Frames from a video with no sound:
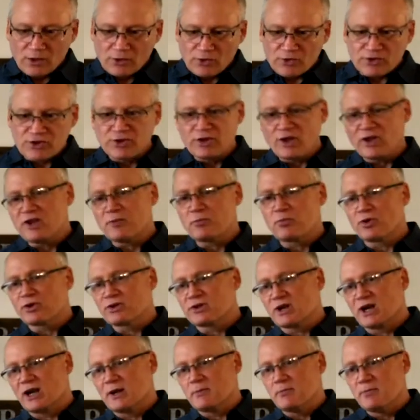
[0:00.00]
There's another
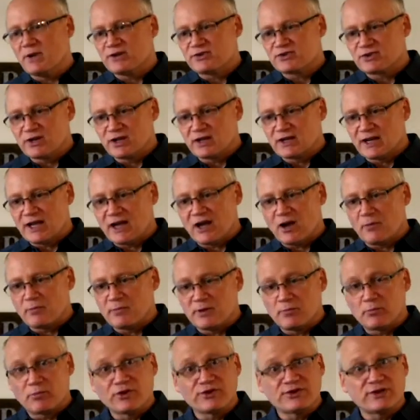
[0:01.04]
book that I'm mentioning now and
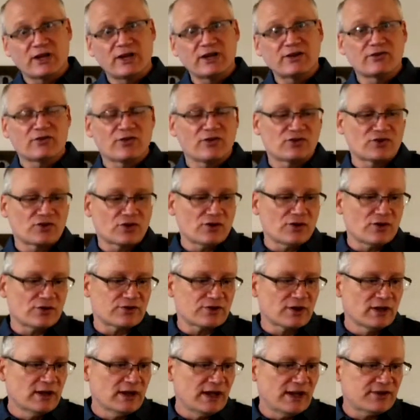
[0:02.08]
be presenting to the
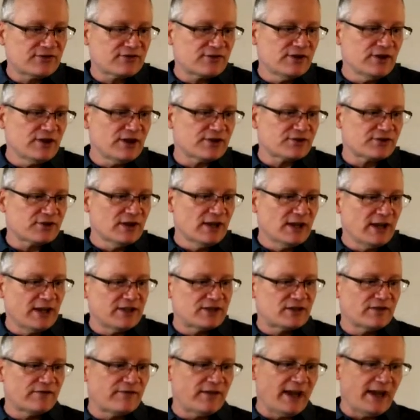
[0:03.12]
church. It's this
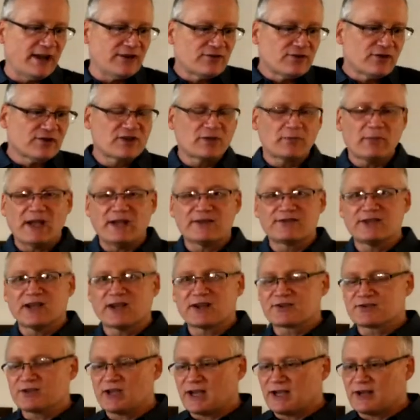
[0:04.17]
it's Evangelism as
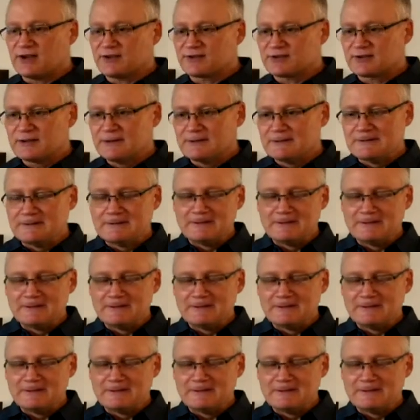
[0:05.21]
Exiles.